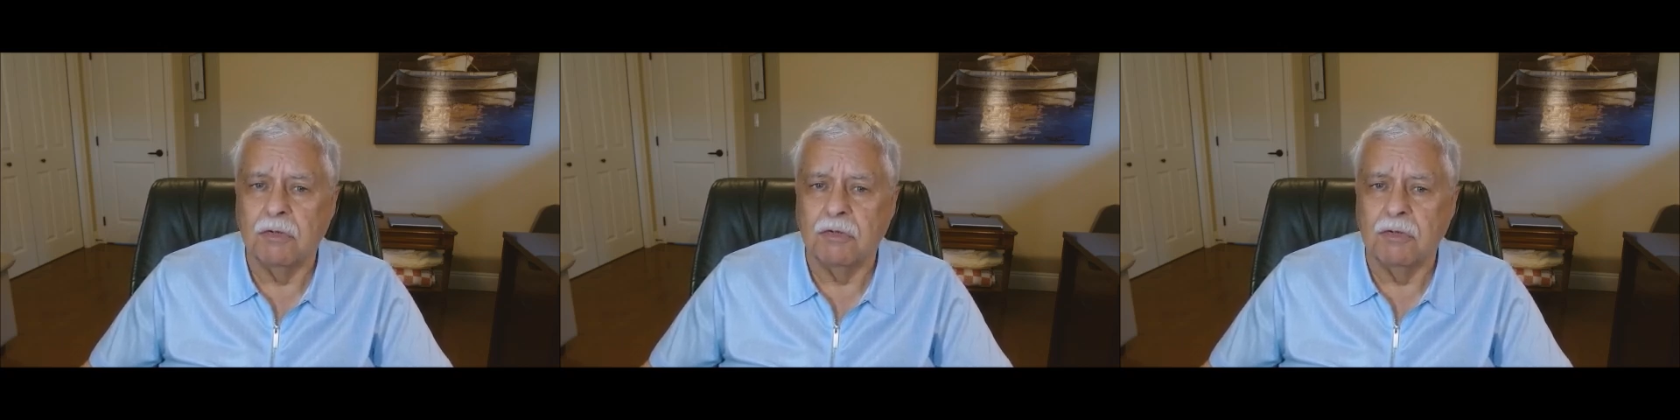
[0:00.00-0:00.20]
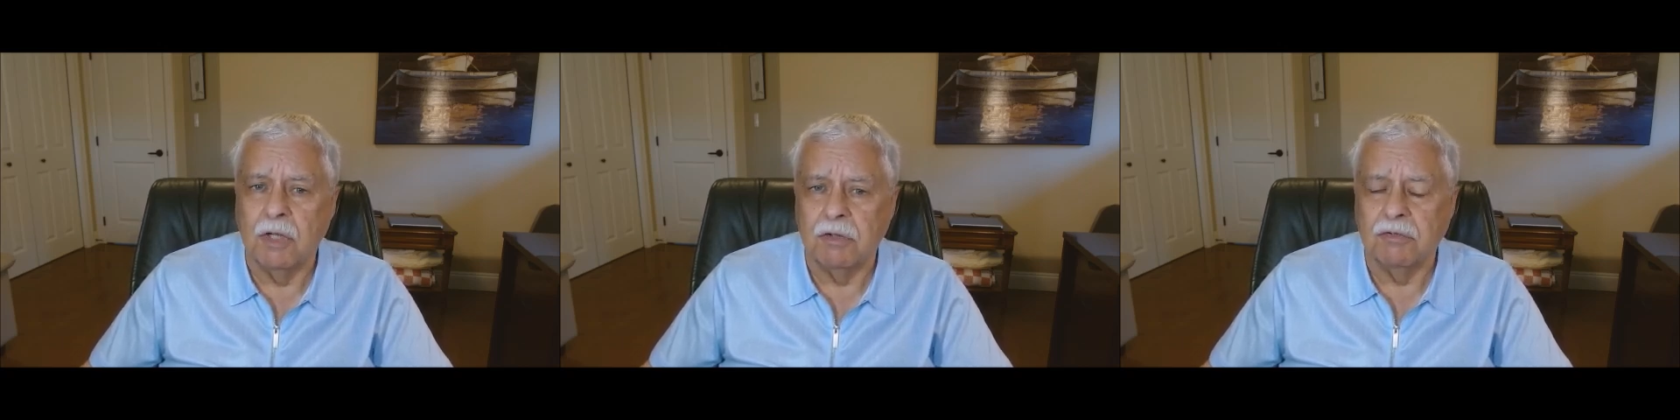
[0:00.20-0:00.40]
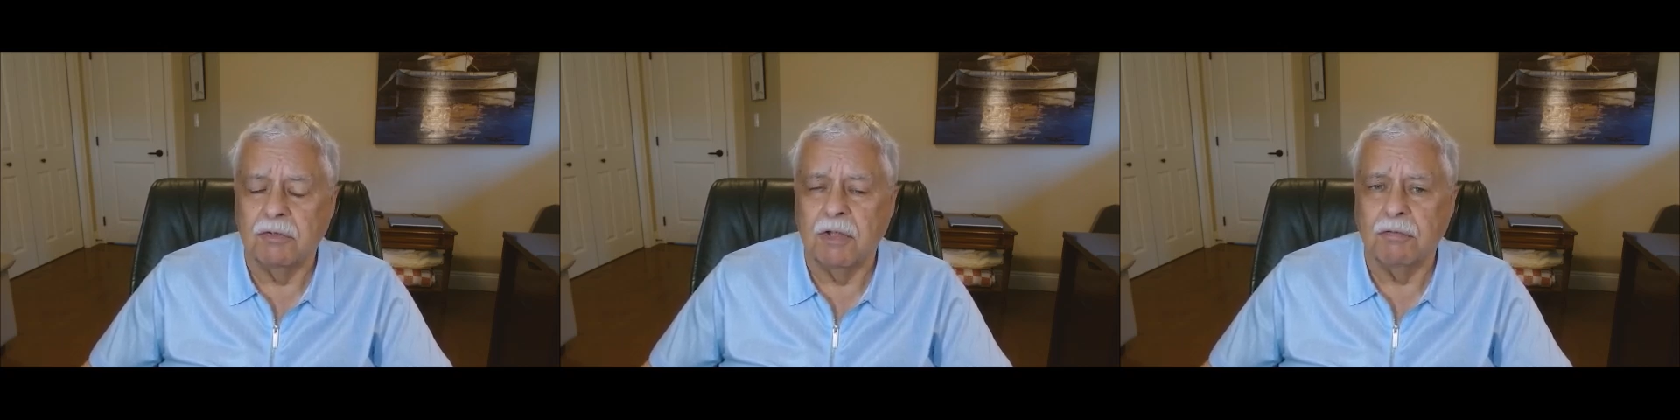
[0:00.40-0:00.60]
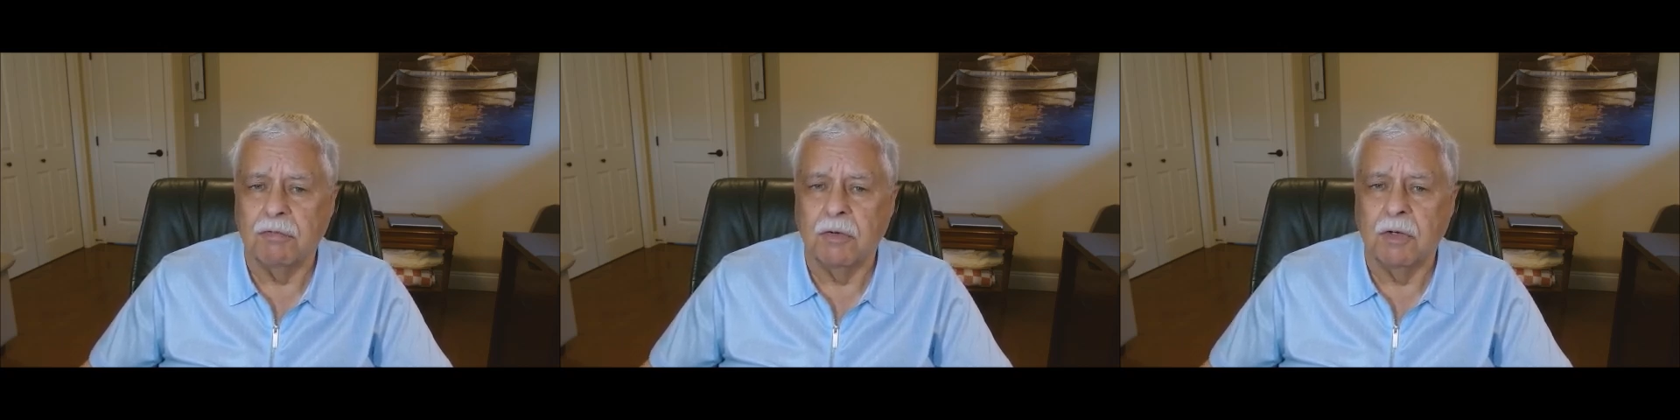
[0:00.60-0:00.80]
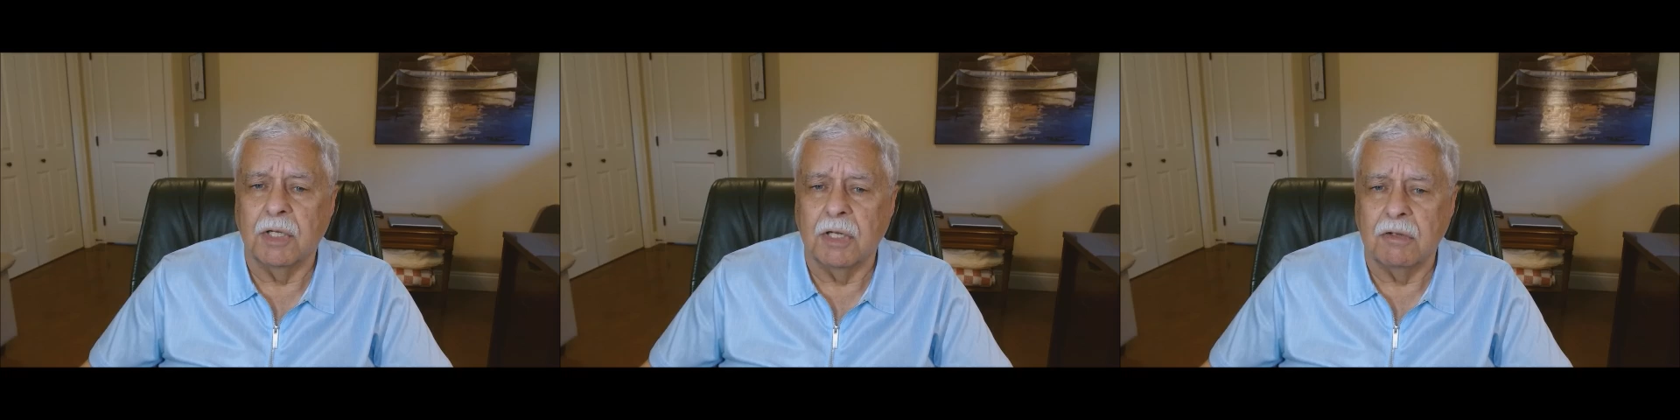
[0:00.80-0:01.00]
does not
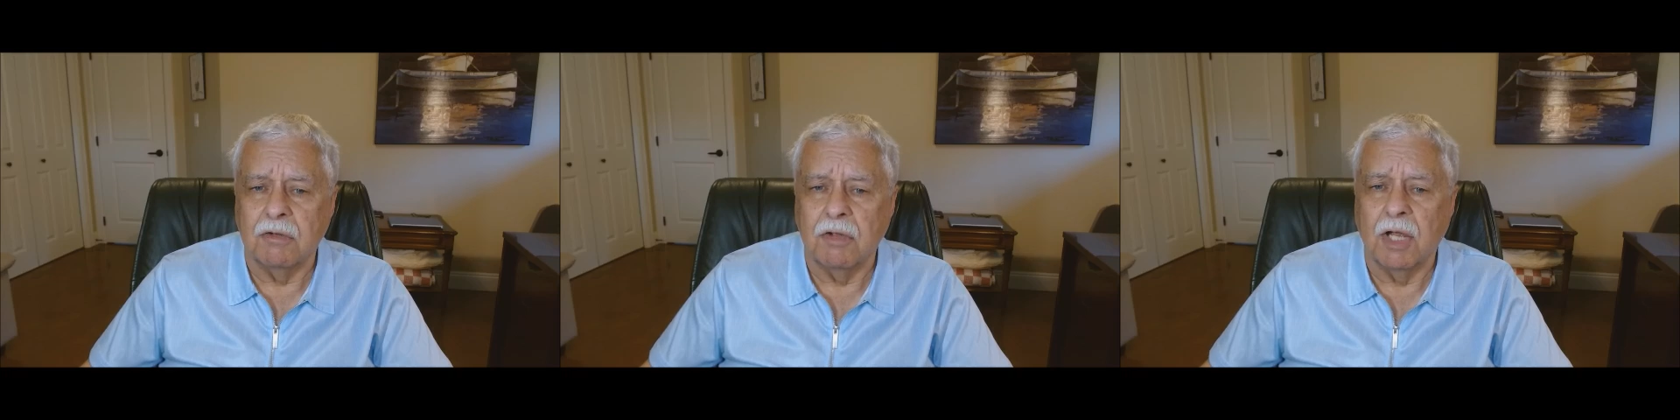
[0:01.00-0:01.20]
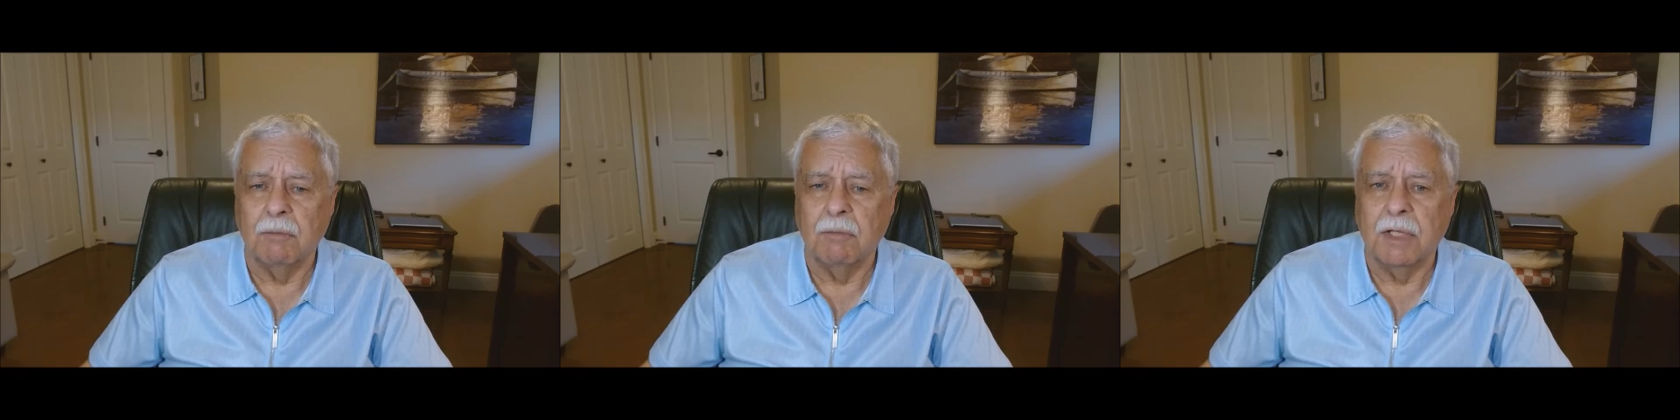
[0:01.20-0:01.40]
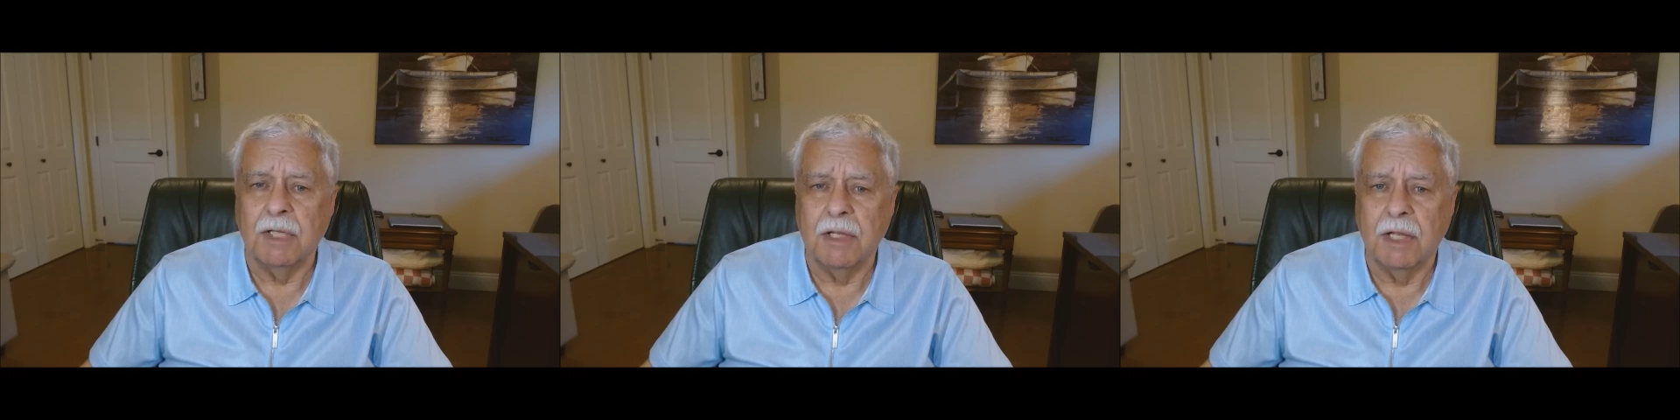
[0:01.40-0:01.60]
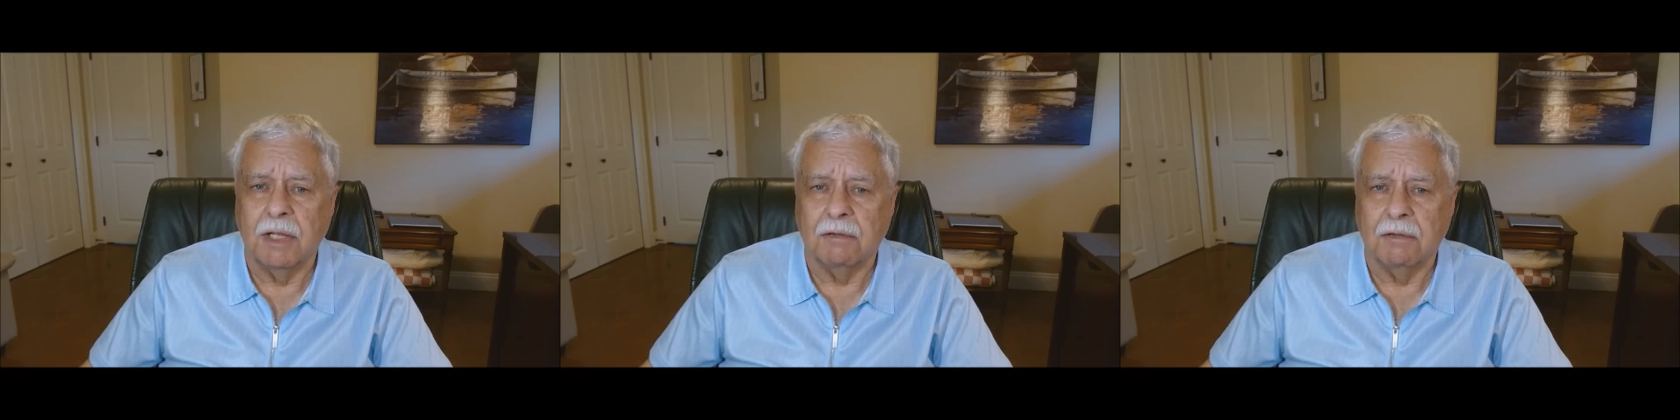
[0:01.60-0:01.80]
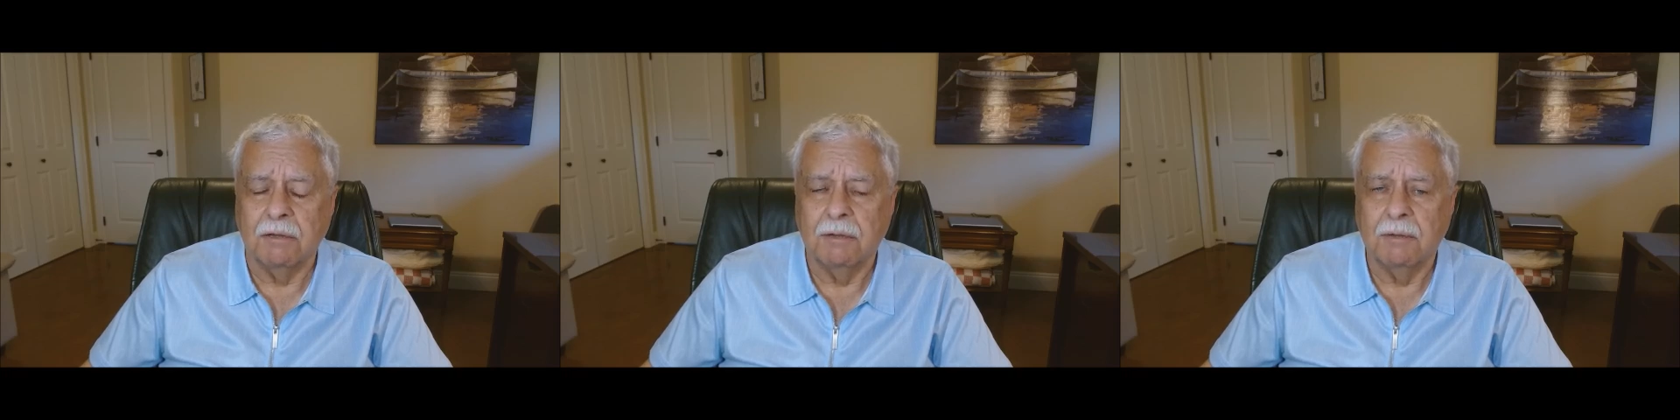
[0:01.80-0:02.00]
suffer an untimely
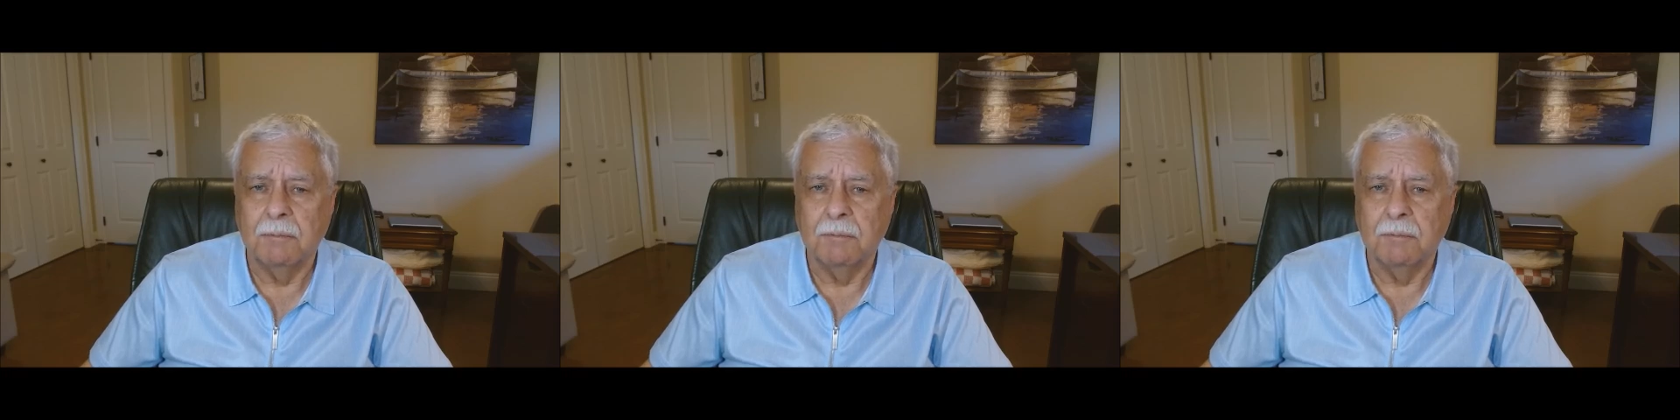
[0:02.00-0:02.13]
death.